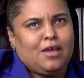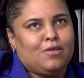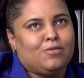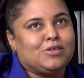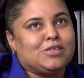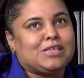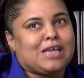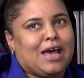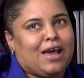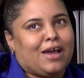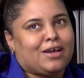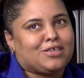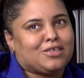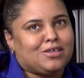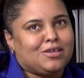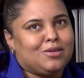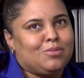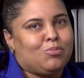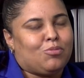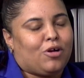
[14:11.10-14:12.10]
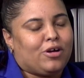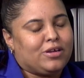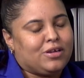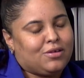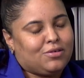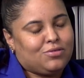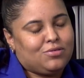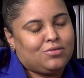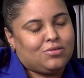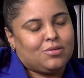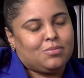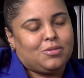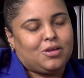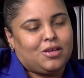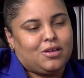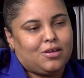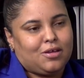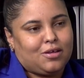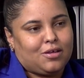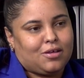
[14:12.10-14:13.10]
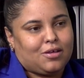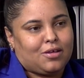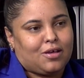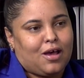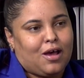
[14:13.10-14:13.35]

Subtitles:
was actually Martin Outdoor Media.